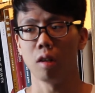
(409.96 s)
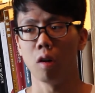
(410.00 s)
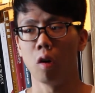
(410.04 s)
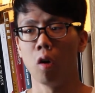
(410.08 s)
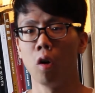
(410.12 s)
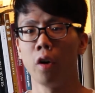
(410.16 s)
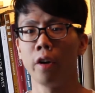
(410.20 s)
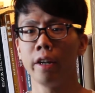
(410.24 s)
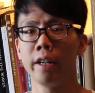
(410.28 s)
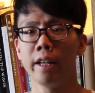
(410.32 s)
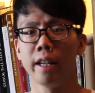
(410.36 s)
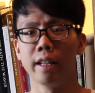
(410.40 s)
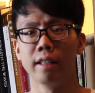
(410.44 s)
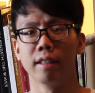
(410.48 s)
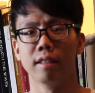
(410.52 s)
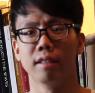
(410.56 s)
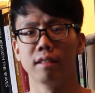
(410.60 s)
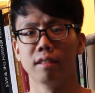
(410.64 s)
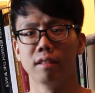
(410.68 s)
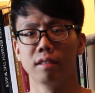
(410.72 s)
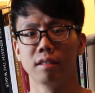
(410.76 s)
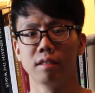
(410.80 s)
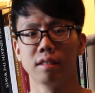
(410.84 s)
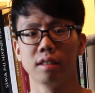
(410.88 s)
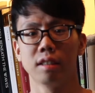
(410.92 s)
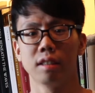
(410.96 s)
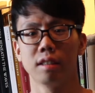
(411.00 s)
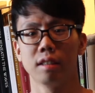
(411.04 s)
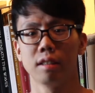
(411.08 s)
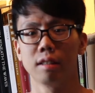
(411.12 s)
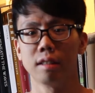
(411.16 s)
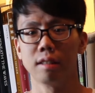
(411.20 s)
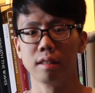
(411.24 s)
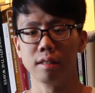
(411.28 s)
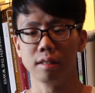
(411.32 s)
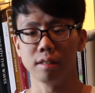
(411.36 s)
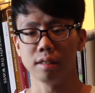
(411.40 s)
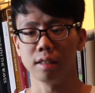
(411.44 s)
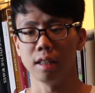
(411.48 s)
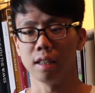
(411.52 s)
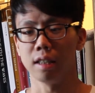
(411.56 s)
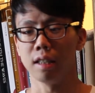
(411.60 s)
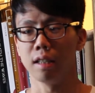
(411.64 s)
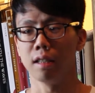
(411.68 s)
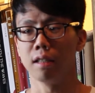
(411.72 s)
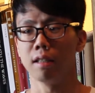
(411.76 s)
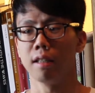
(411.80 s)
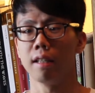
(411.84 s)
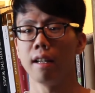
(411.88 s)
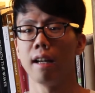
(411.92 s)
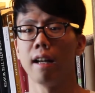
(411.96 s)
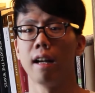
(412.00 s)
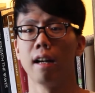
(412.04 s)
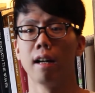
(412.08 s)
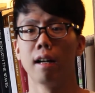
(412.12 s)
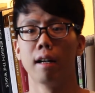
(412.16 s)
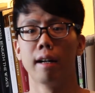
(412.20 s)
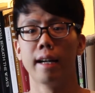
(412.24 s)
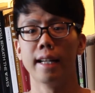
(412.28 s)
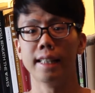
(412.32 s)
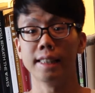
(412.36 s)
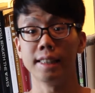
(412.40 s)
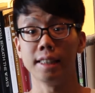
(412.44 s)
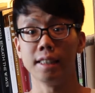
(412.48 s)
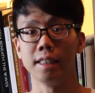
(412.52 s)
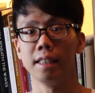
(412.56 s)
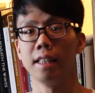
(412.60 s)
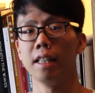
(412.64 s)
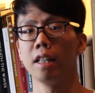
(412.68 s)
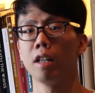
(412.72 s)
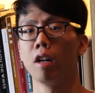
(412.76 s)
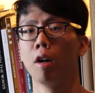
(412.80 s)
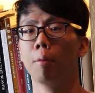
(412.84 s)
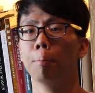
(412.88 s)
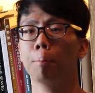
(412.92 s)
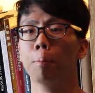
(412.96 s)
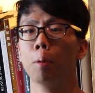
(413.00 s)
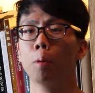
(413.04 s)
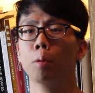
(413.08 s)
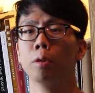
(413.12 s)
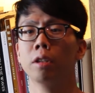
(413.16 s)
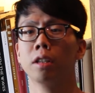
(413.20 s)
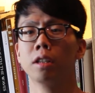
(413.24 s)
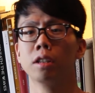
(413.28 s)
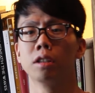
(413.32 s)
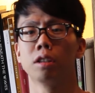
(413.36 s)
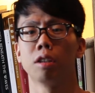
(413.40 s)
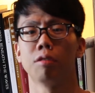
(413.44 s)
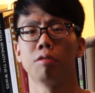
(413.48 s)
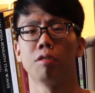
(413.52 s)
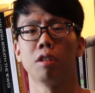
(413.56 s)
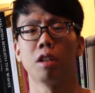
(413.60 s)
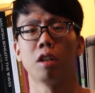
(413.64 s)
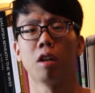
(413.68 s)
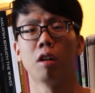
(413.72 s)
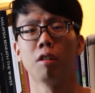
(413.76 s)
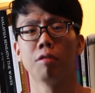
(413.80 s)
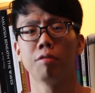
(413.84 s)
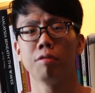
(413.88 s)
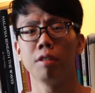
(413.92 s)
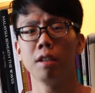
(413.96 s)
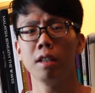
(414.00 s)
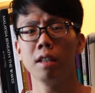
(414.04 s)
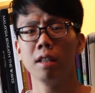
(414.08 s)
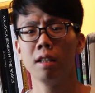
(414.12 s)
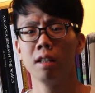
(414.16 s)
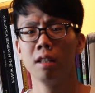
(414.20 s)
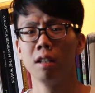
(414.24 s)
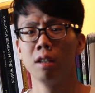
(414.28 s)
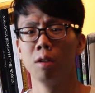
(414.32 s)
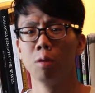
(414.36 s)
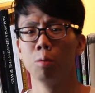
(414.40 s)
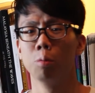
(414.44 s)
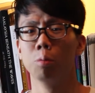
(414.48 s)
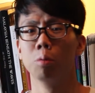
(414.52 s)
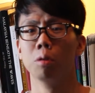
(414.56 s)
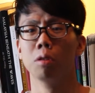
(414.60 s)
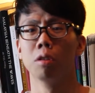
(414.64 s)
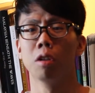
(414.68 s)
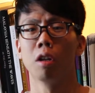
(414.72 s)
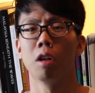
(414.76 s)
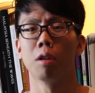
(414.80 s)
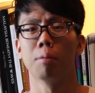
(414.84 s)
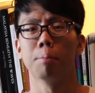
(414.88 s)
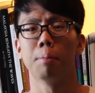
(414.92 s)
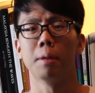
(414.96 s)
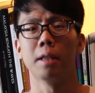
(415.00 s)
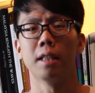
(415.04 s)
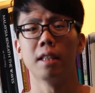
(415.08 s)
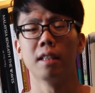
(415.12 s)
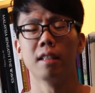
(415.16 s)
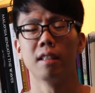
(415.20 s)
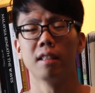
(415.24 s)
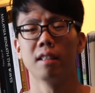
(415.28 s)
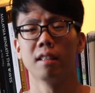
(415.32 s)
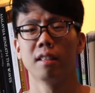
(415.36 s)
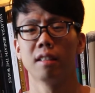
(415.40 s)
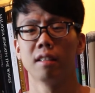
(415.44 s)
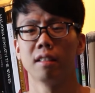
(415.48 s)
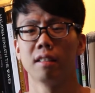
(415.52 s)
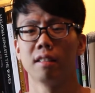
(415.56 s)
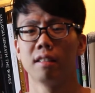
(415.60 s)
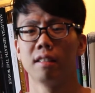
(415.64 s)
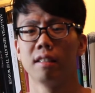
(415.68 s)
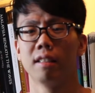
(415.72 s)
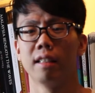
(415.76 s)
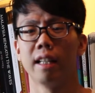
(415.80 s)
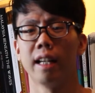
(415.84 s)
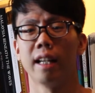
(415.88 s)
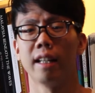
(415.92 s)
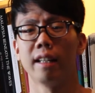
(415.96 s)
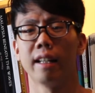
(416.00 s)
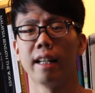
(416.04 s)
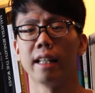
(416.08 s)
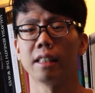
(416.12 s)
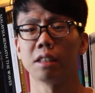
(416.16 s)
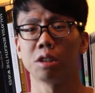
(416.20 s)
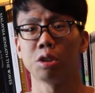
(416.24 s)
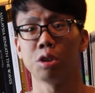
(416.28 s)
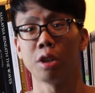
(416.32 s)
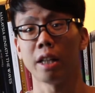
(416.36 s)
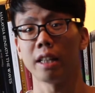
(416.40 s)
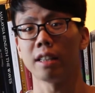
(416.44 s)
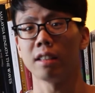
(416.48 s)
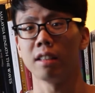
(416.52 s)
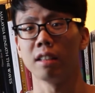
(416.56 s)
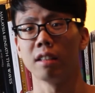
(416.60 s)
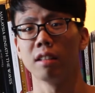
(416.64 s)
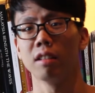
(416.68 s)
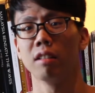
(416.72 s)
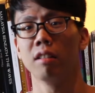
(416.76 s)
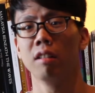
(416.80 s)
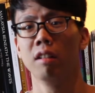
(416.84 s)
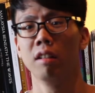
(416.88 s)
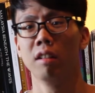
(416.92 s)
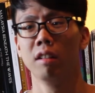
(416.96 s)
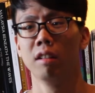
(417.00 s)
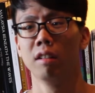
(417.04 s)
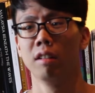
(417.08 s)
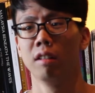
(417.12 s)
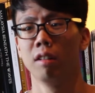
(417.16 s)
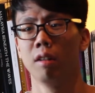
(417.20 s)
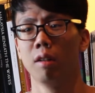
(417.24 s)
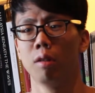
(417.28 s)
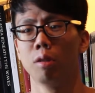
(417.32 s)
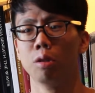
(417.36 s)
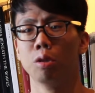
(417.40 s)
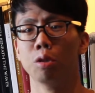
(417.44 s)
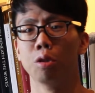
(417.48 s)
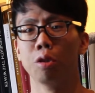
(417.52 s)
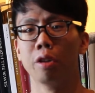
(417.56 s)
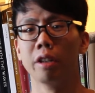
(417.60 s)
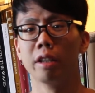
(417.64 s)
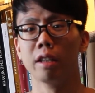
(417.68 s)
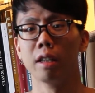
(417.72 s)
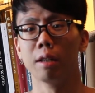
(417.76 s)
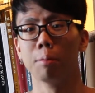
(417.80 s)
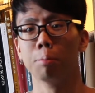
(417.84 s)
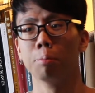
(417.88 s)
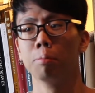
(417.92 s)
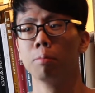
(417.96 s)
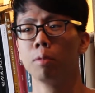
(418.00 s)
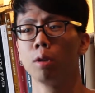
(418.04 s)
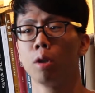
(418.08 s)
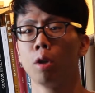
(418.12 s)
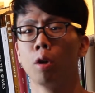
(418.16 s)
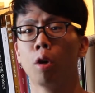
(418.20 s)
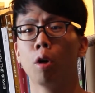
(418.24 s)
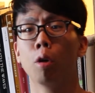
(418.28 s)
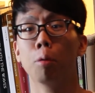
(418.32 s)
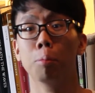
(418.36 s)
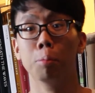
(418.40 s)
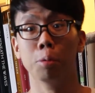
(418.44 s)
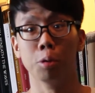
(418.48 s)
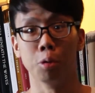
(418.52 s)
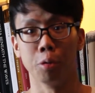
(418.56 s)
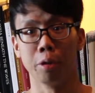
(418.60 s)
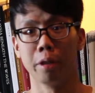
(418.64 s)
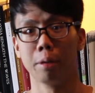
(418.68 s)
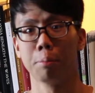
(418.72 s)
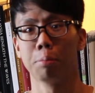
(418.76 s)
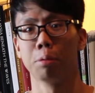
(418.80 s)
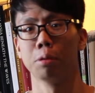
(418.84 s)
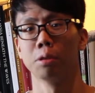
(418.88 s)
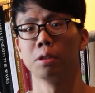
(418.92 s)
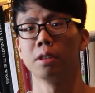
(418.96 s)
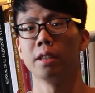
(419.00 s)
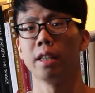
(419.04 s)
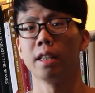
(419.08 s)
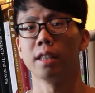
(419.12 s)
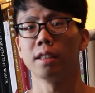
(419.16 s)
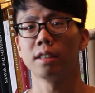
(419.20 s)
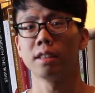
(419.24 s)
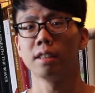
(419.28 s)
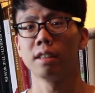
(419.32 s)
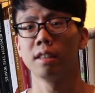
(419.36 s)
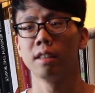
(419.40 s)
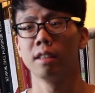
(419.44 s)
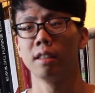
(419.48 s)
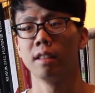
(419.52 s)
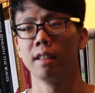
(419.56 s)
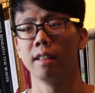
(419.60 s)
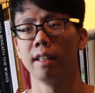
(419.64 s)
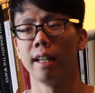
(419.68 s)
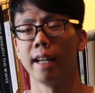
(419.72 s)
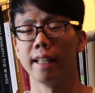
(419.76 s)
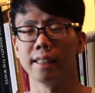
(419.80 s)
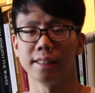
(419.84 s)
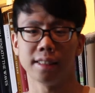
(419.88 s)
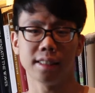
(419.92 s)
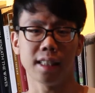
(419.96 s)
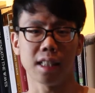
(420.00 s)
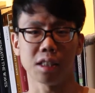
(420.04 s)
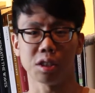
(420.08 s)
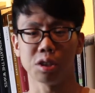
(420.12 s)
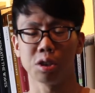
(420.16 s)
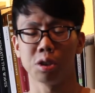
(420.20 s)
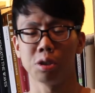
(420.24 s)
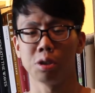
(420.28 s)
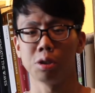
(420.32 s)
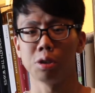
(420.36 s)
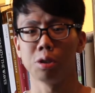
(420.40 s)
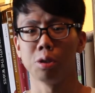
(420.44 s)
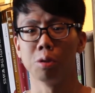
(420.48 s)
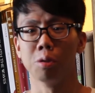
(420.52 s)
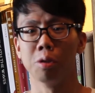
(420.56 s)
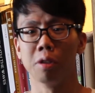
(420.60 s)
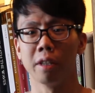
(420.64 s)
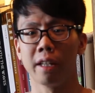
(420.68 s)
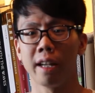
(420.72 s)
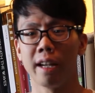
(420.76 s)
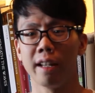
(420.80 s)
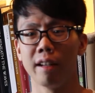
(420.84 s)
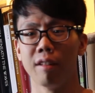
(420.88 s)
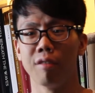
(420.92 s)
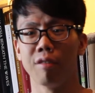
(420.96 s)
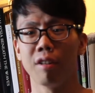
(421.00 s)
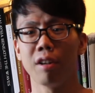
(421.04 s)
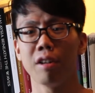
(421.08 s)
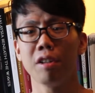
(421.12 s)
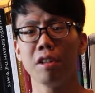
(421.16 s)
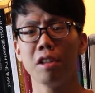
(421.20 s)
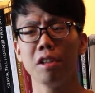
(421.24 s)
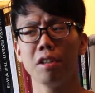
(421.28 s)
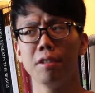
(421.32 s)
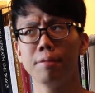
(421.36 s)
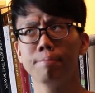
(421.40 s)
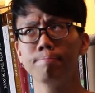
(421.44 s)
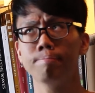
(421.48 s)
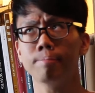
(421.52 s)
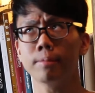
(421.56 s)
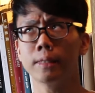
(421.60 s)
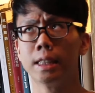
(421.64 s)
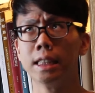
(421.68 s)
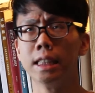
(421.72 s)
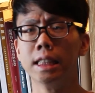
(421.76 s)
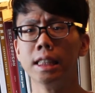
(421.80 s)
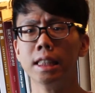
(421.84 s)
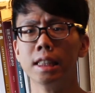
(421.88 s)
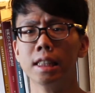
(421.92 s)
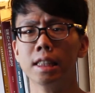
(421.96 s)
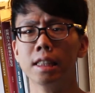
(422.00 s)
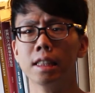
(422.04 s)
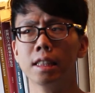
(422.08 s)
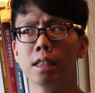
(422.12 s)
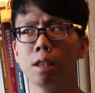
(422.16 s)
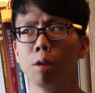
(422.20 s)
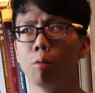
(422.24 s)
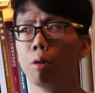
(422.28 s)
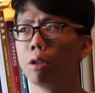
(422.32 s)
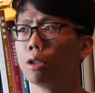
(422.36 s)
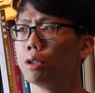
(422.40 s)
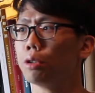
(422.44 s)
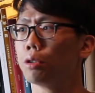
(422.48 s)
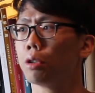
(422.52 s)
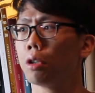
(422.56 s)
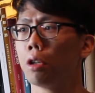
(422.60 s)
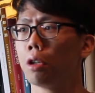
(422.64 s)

oil and certain acidic components of the coffee would not be that extracted during the cold brewing process. As such, you'll get a very, what you